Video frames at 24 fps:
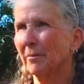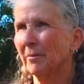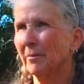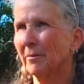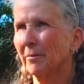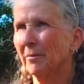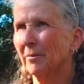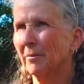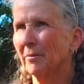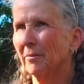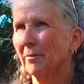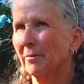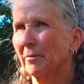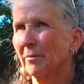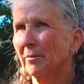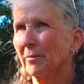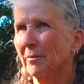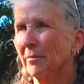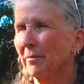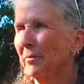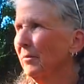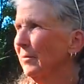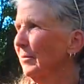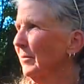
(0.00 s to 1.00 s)

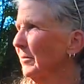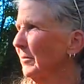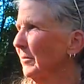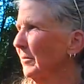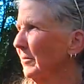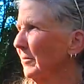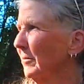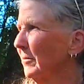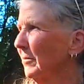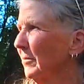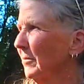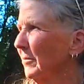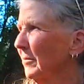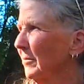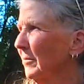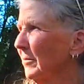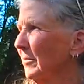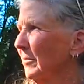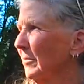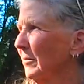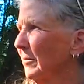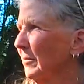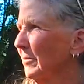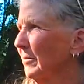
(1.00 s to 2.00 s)

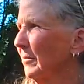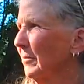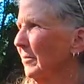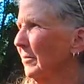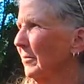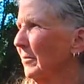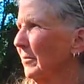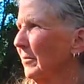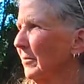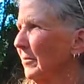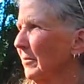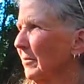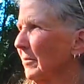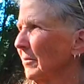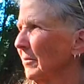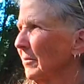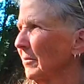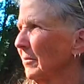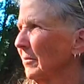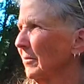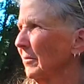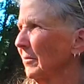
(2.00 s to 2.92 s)
(silent)